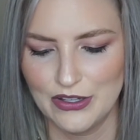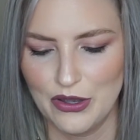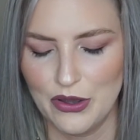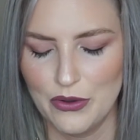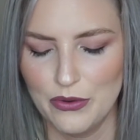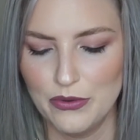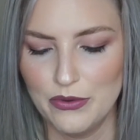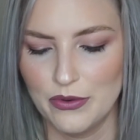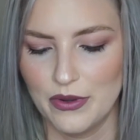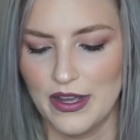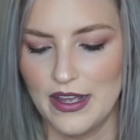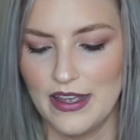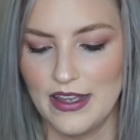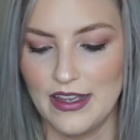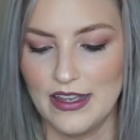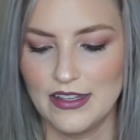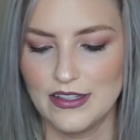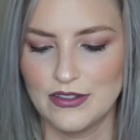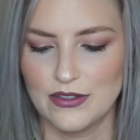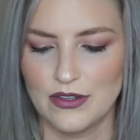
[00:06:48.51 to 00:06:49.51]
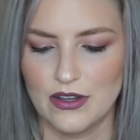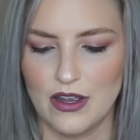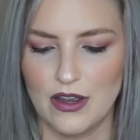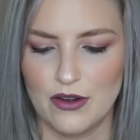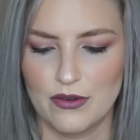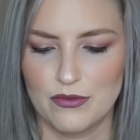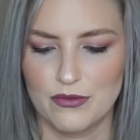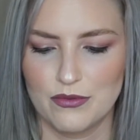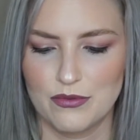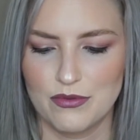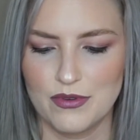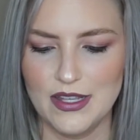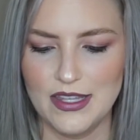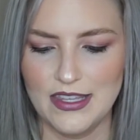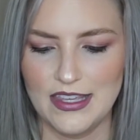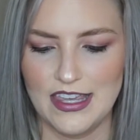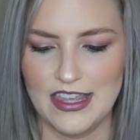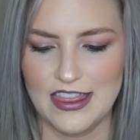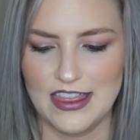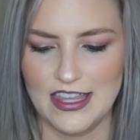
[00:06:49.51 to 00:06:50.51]
Oh, it's a
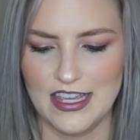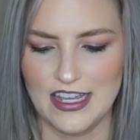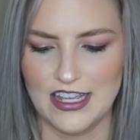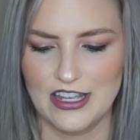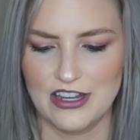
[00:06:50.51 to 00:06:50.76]
really thick